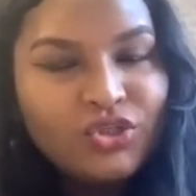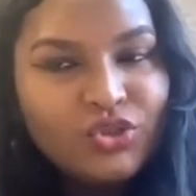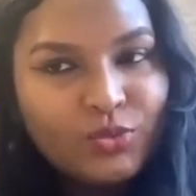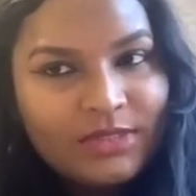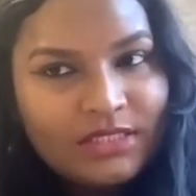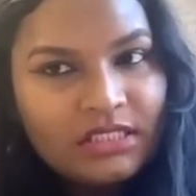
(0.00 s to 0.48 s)

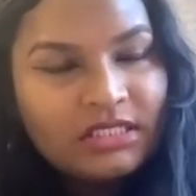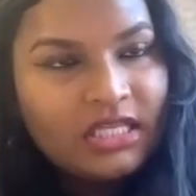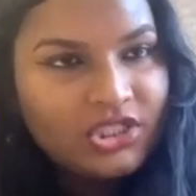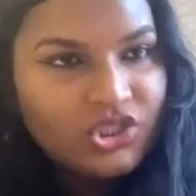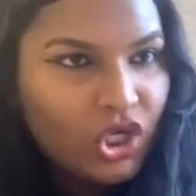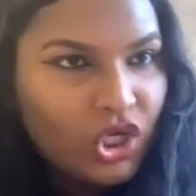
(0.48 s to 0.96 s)
to assist
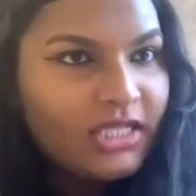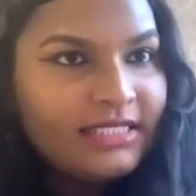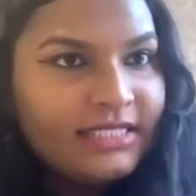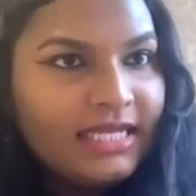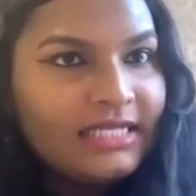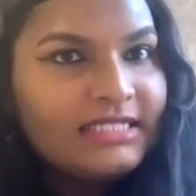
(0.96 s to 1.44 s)
that child
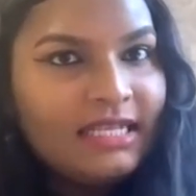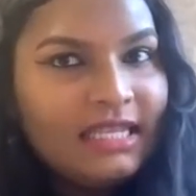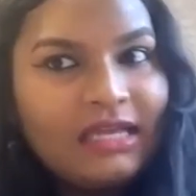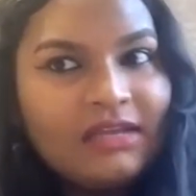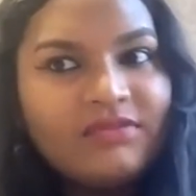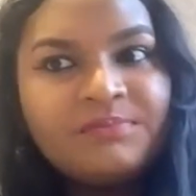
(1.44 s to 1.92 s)
in later
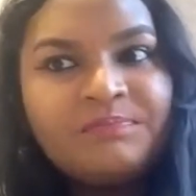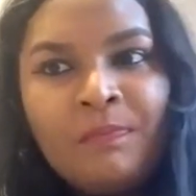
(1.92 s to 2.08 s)
life.